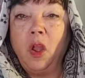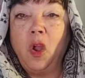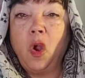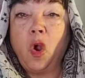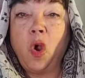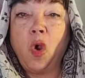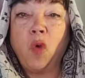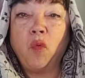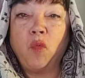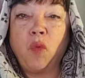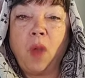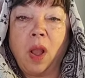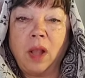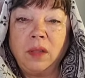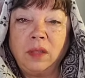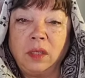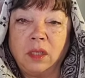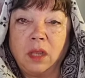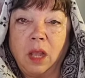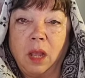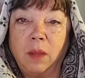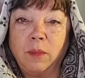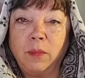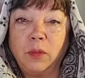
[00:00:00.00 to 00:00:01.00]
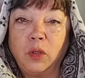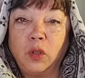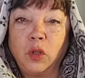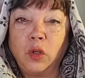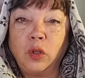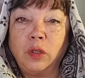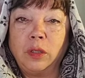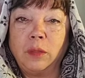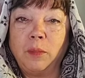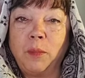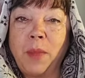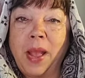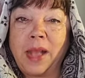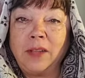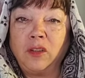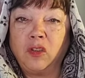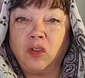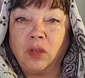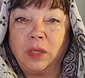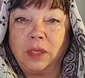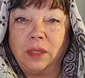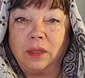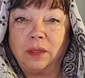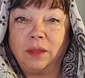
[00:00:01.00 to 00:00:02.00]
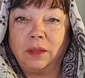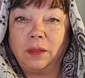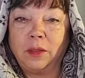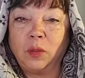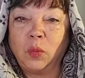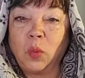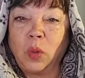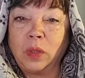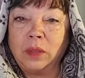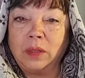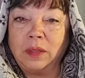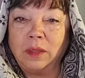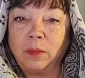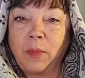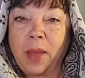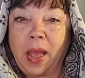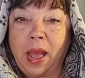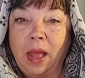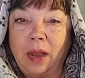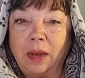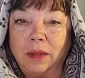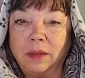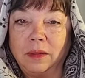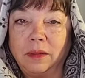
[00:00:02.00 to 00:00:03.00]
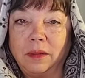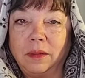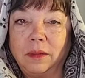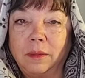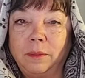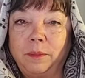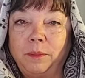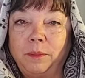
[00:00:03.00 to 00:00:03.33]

or Rostam turns masterless towards his palace.